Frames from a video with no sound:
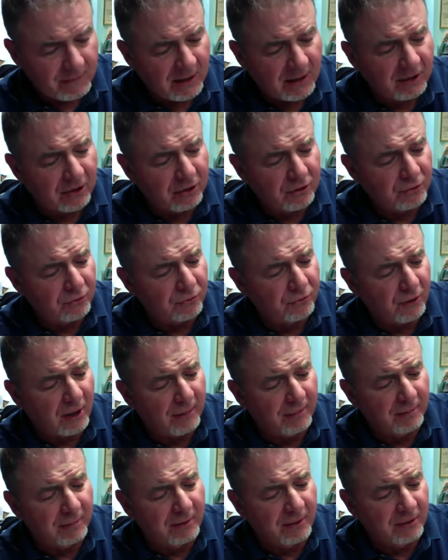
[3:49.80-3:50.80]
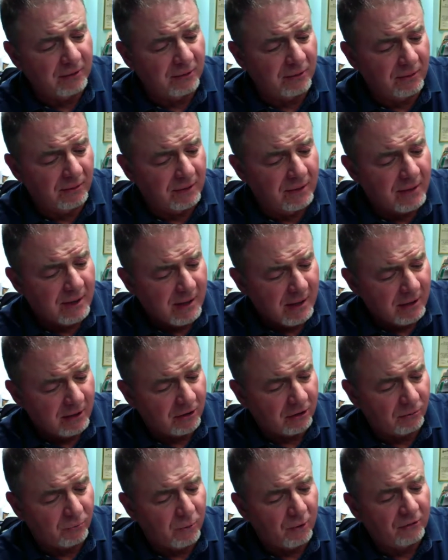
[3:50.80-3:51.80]
that you'll drop them into,
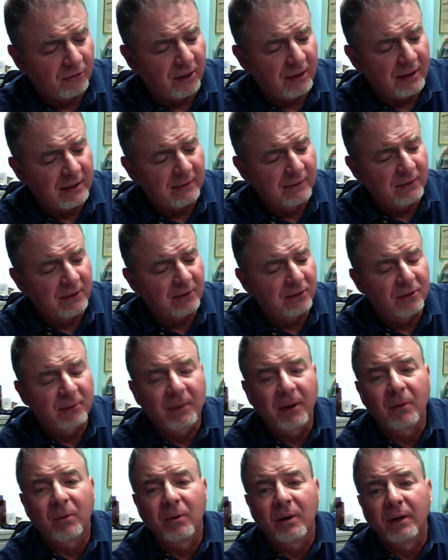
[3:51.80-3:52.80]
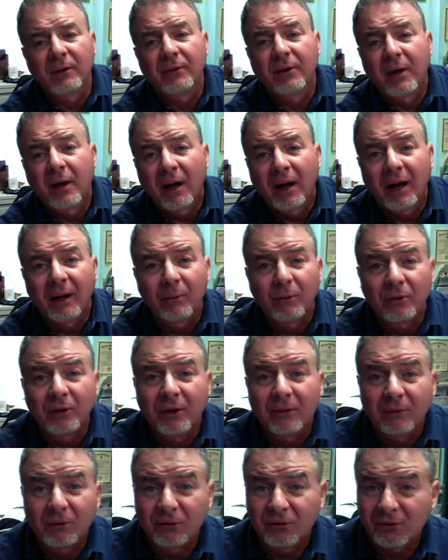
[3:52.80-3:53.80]
because once I give these to my wife, I will
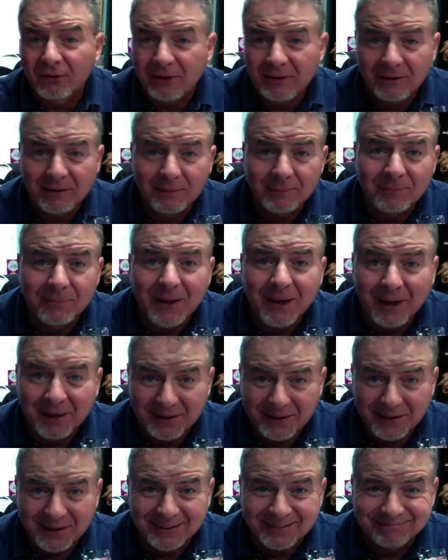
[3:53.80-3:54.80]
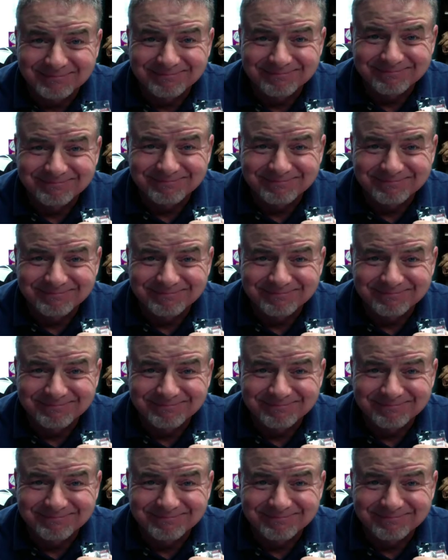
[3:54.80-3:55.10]
never see them again.